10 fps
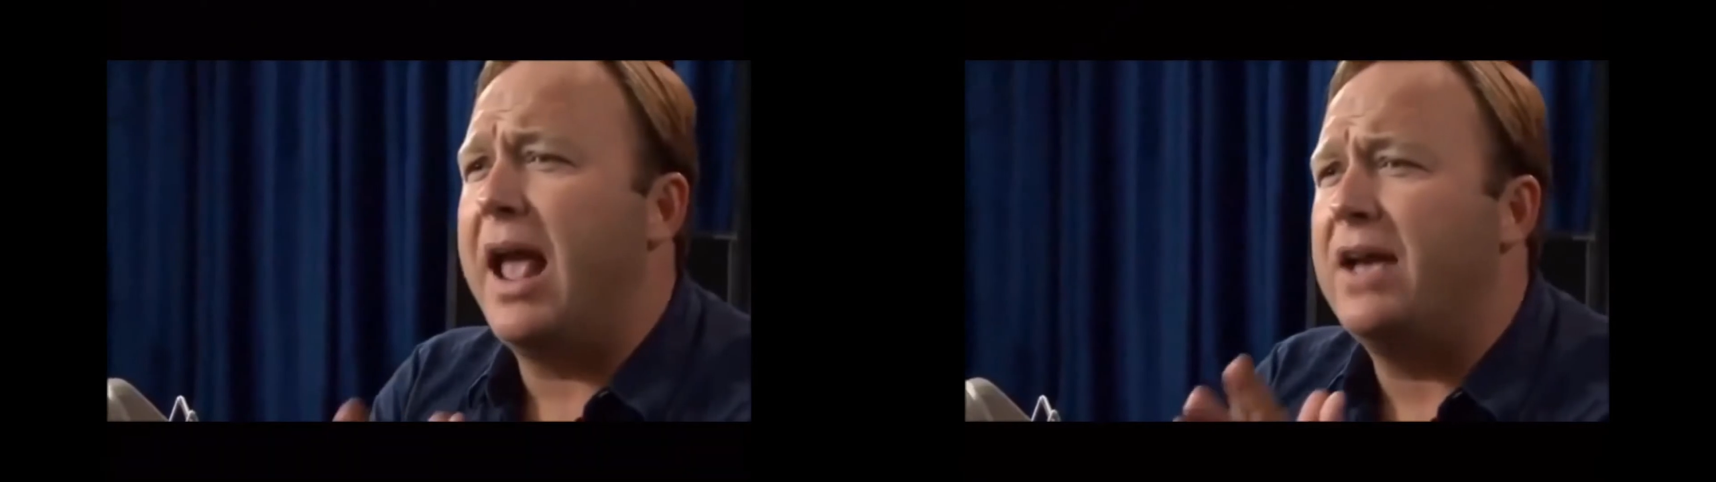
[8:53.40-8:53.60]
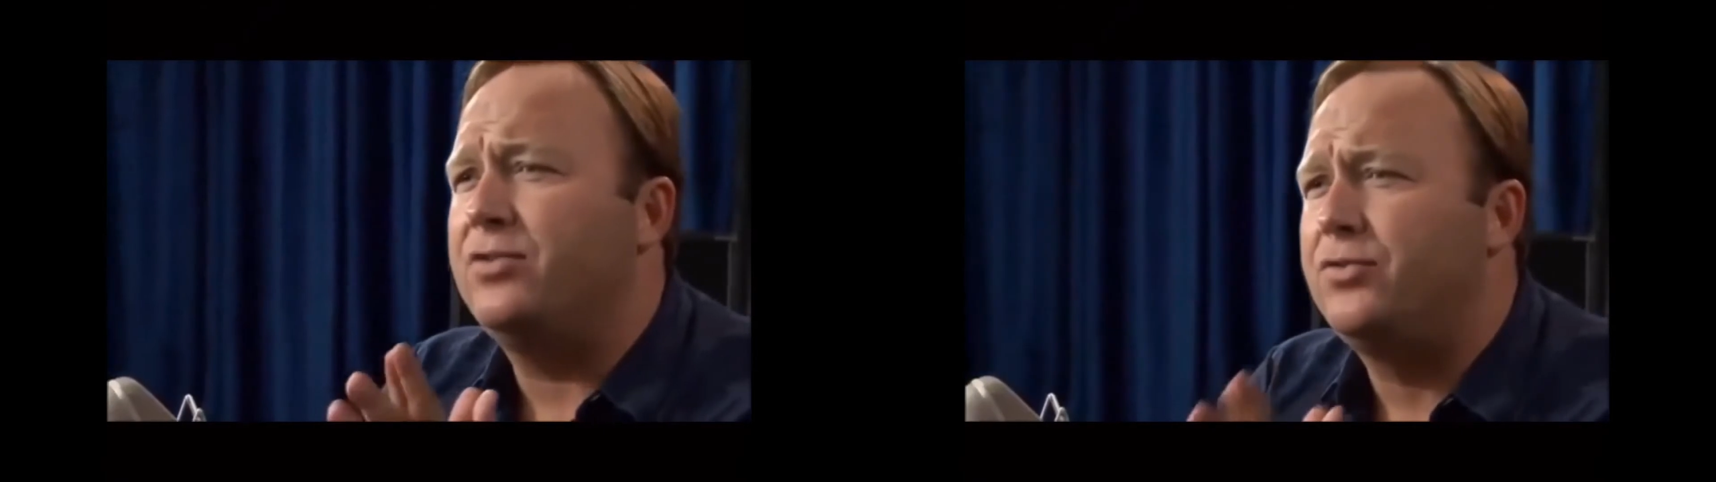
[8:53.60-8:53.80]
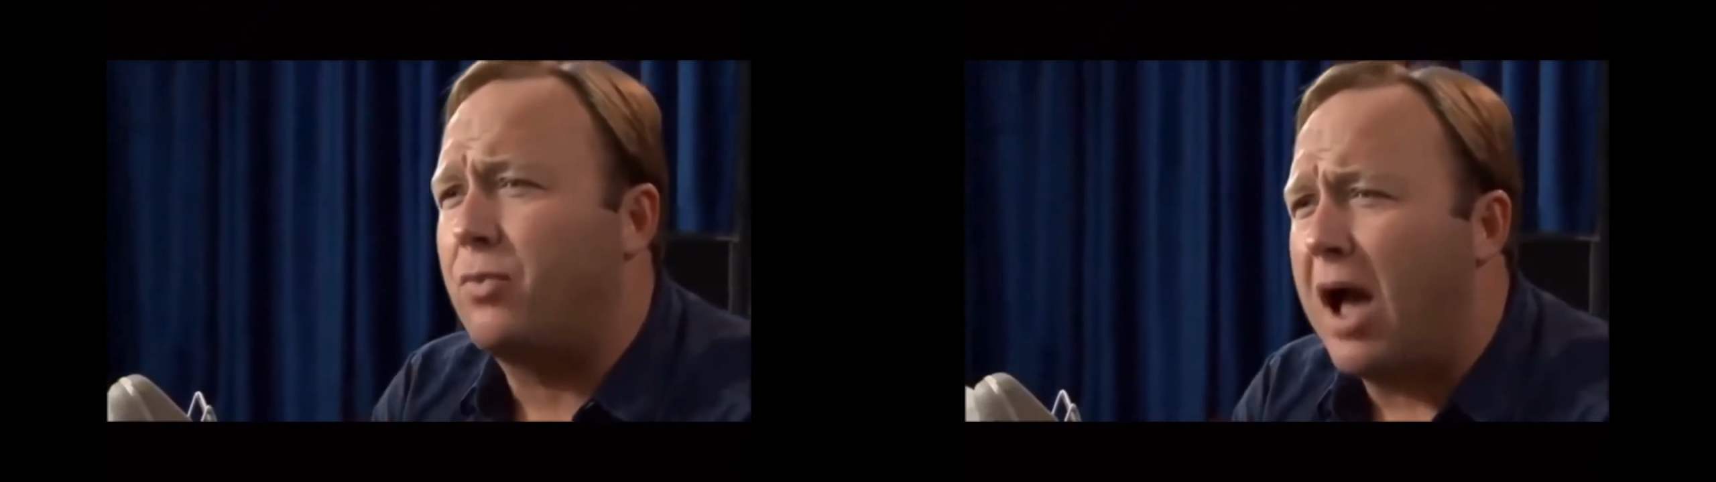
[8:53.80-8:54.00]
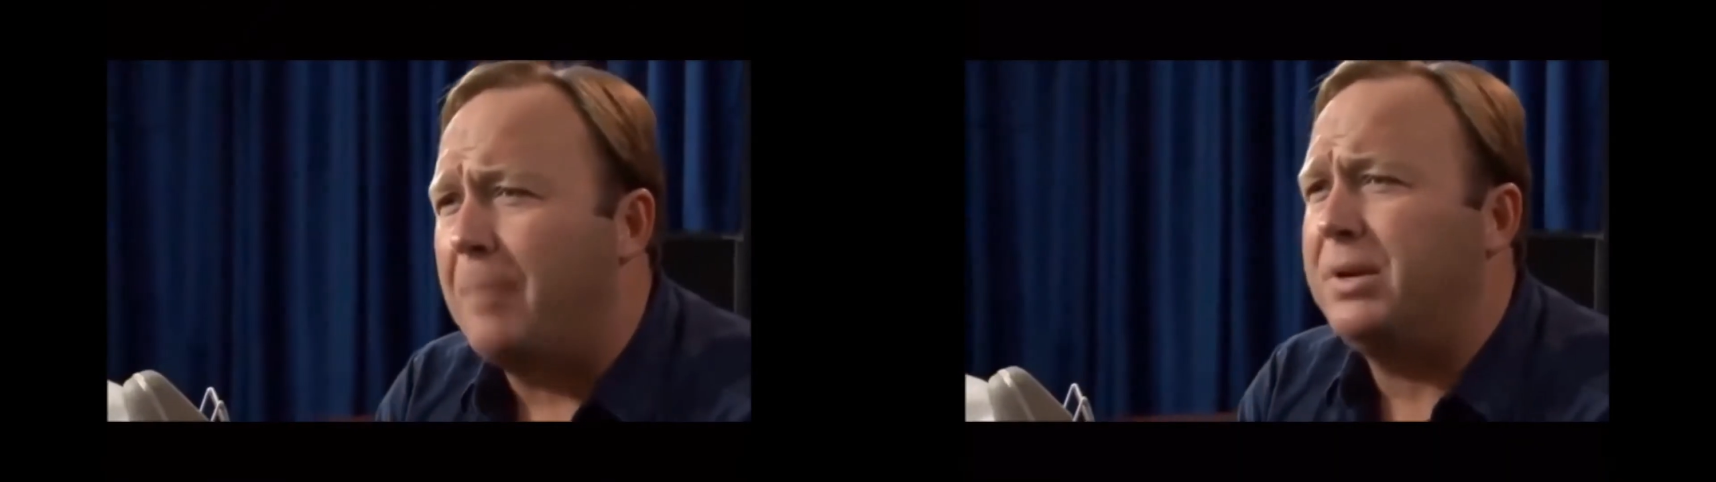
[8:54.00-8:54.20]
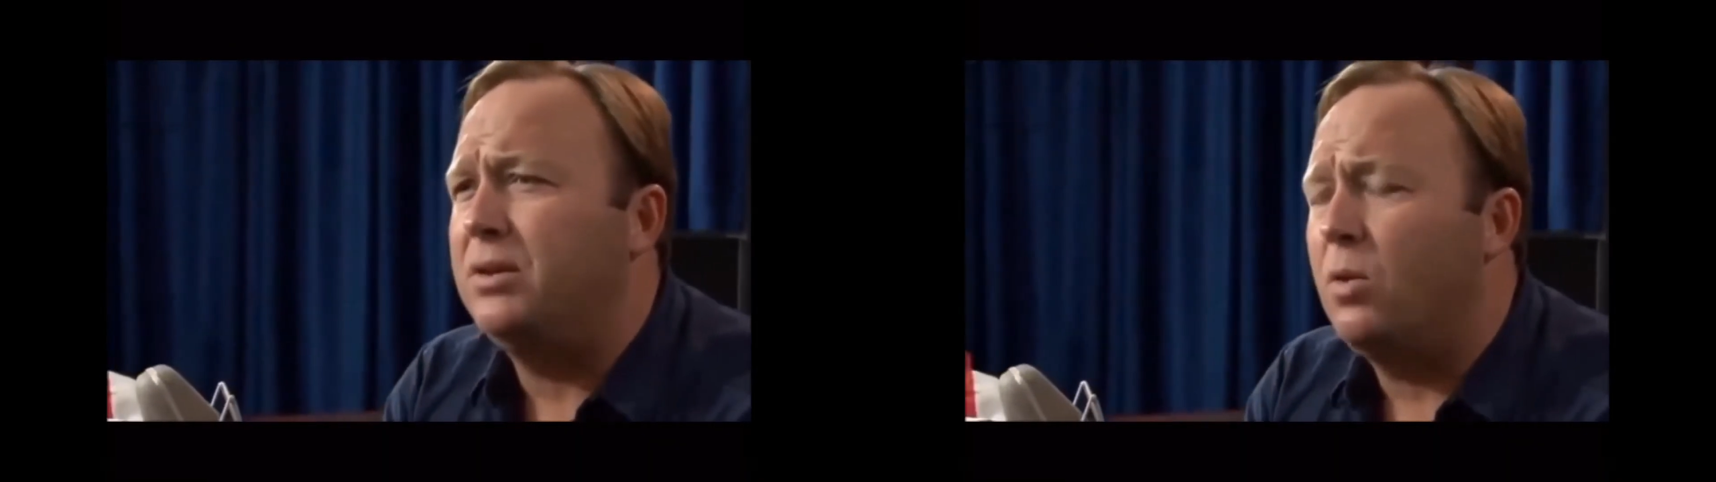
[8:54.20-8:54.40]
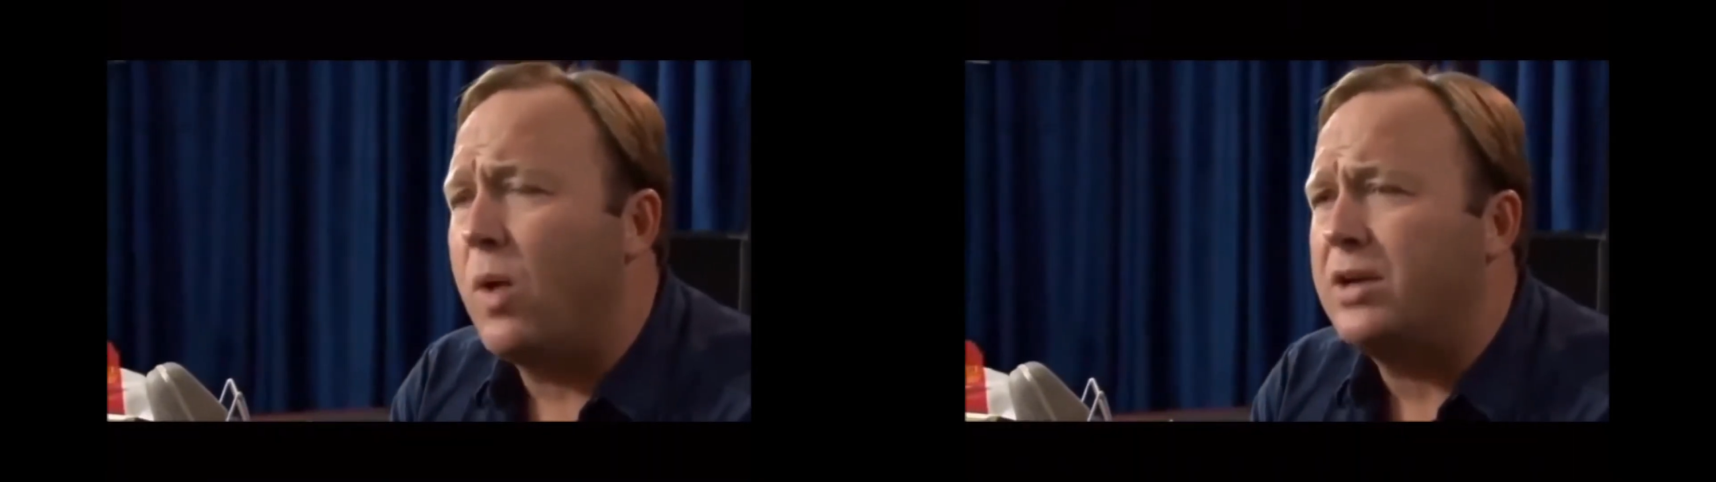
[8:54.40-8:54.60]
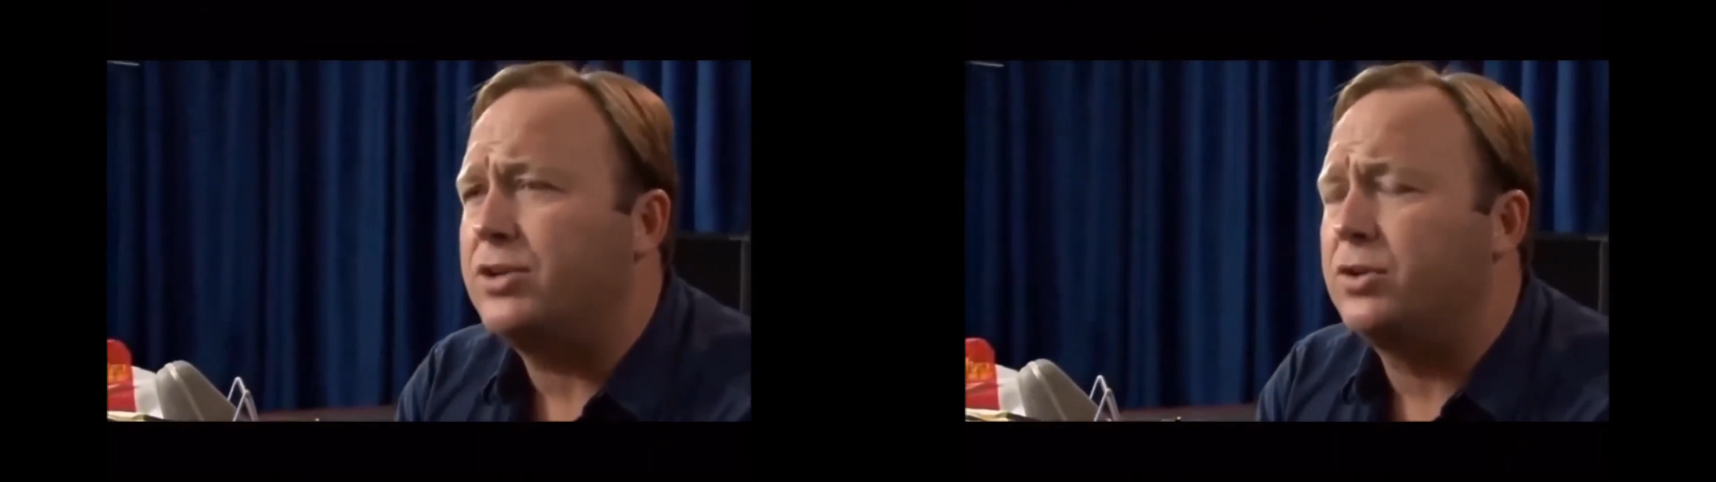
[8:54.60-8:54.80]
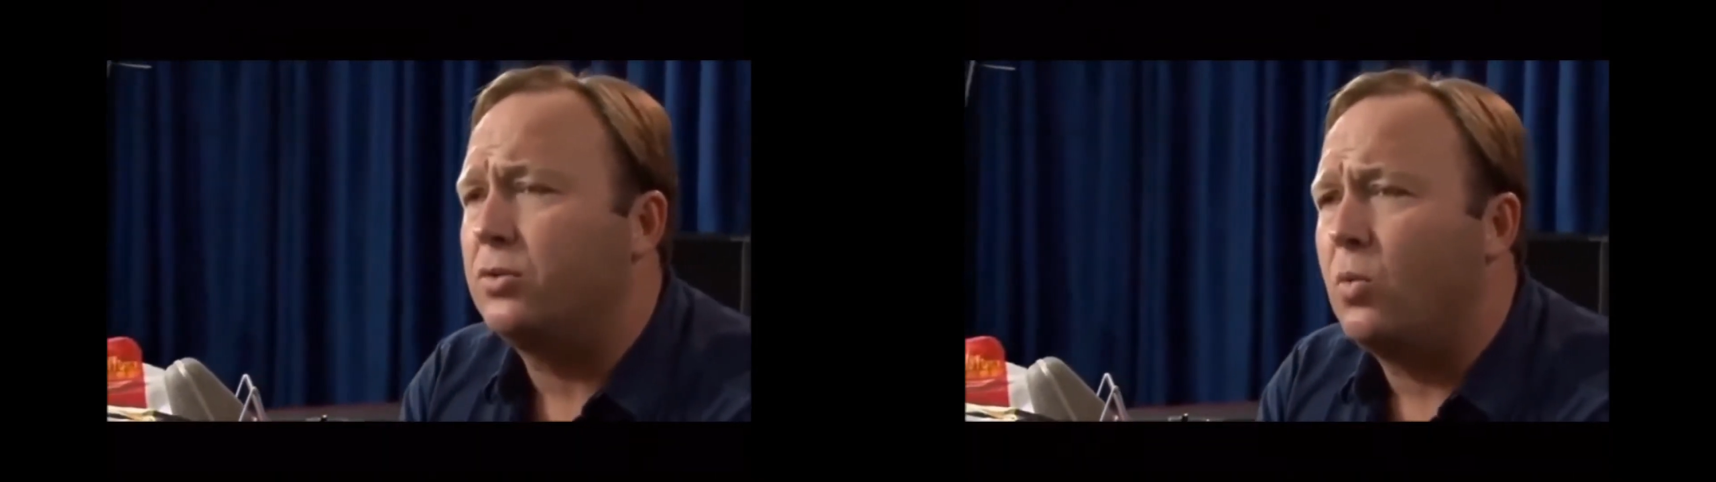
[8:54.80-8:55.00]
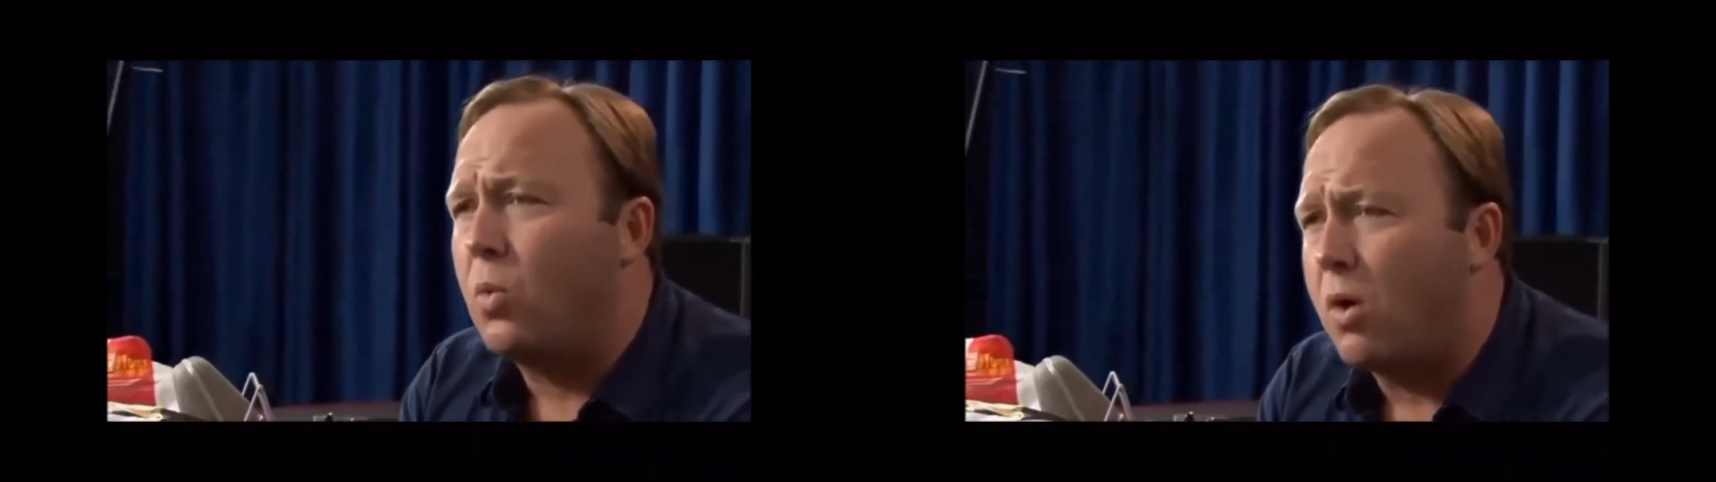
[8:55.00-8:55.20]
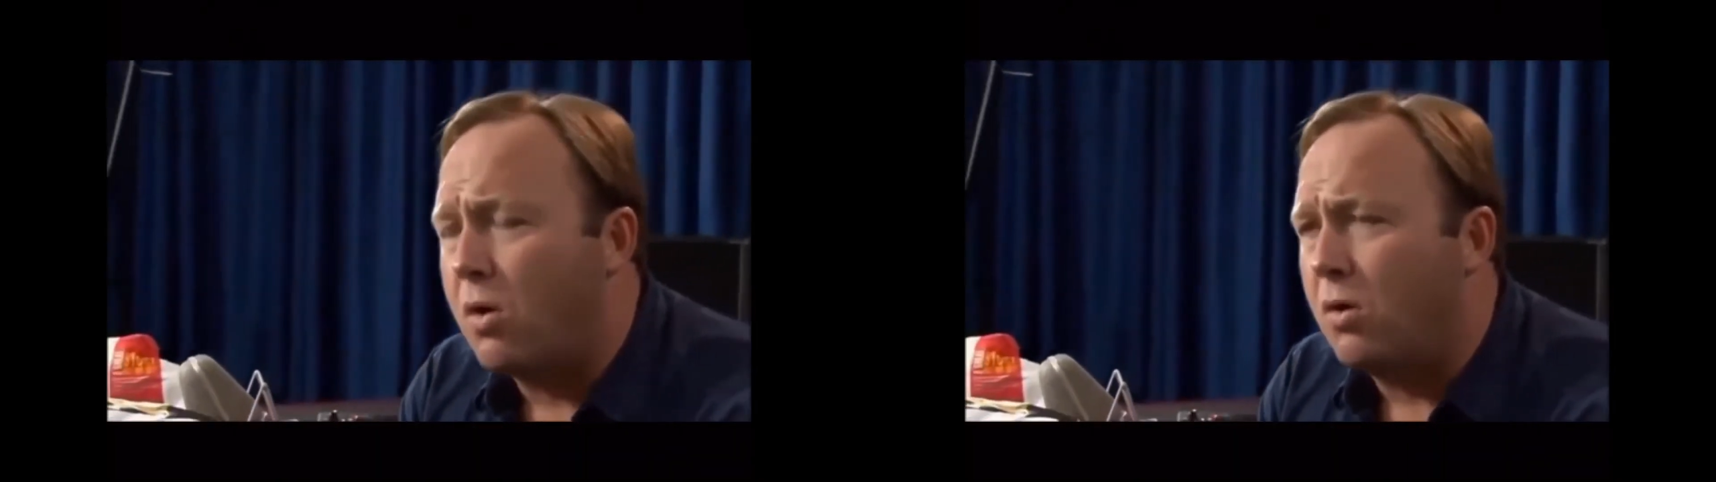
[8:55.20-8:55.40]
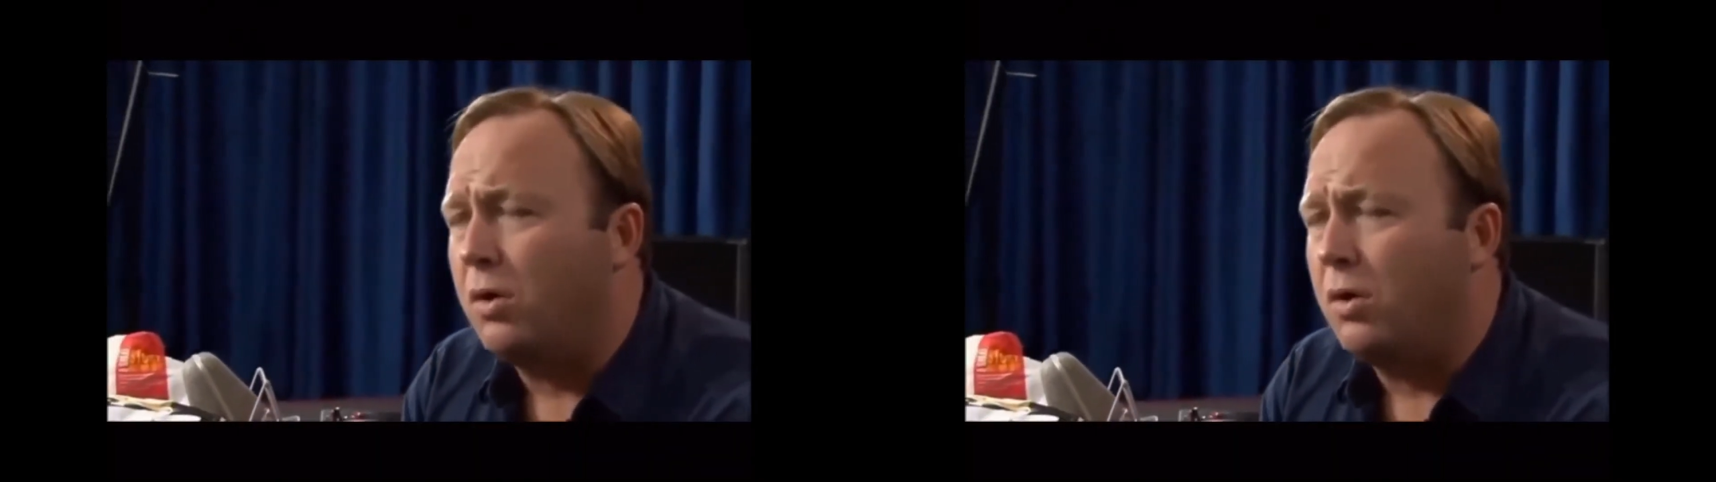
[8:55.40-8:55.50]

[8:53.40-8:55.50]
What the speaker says: count has dropped in the Western